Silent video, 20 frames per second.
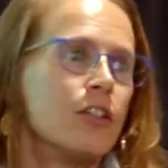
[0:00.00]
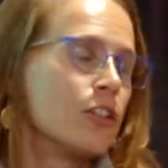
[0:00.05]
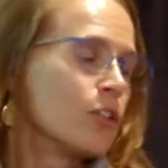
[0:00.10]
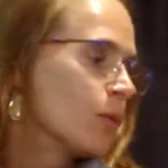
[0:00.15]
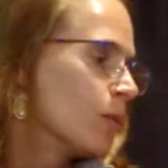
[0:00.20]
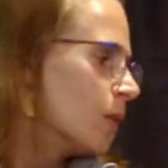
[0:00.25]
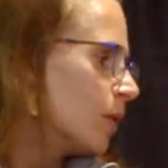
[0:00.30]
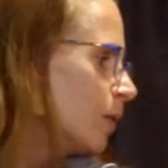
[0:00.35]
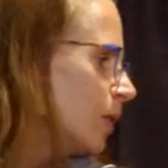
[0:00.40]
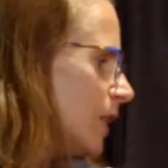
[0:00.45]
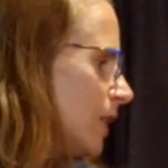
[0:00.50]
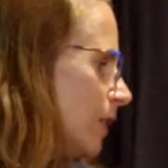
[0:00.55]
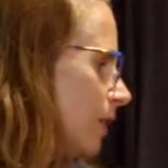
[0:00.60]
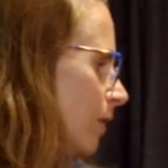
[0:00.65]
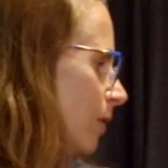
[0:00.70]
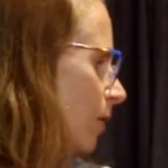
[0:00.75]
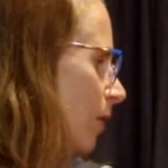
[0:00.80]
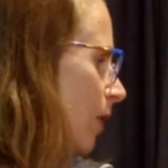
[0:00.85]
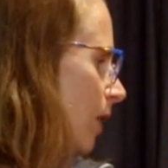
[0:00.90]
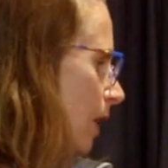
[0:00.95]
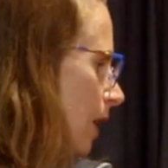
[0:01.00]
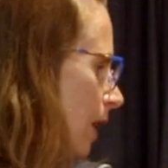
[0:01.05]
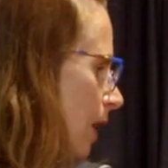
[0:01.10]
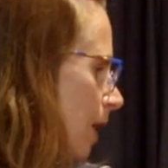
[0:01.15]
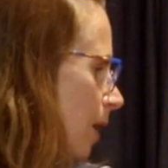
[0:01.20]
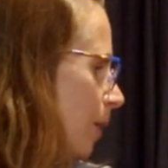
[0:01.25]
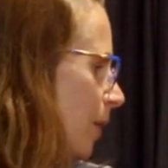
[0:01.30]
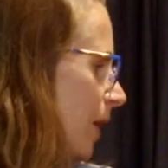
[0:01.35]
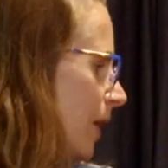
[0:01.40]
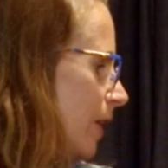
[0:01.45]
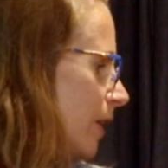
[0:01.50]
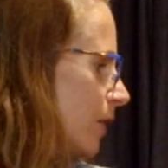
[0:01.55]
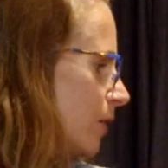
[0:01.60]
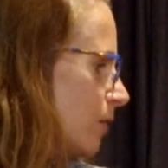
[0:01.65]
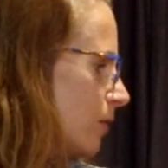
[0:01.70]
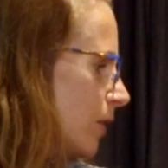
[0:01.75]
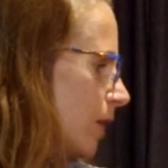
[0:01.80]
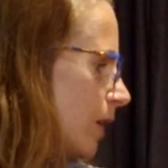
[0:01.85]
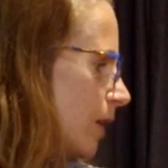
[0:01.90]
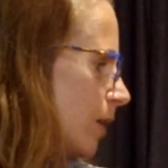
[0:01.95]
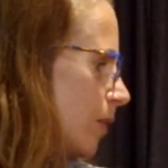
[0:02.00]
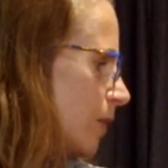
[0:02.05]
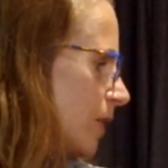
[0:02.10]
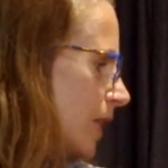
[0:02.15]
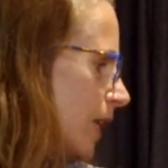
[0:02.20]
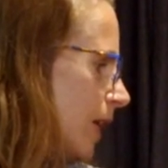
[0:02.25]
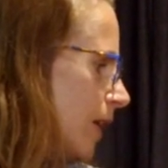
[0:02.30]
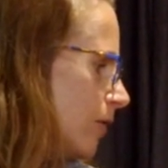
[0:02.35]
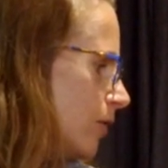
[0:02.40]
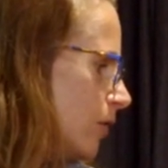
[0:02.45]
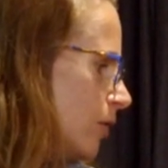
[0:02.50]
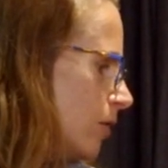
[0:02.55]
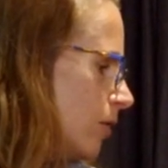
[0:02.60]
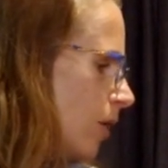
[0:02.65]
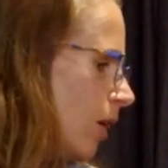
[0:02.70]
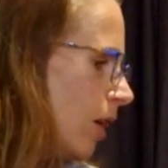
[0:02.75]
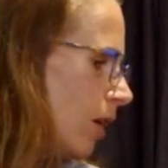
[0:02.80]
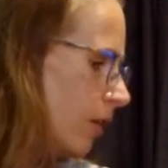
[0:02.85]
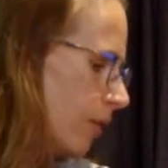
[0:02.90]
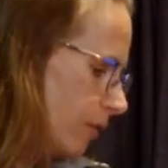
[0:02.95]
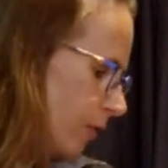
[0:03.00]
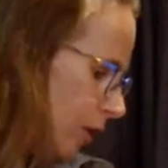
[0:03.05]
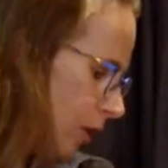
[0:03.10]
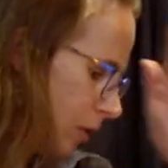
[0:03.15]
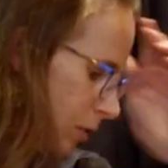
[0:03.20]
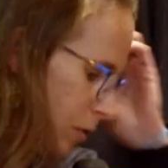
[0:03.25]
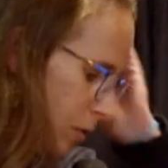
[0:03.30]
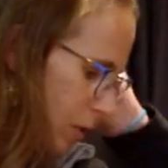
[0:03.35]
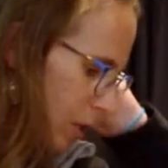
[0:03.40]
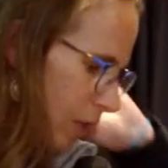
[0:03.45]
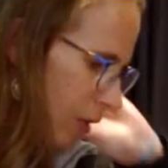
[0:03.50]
what do we do? And this really comes down to all of you.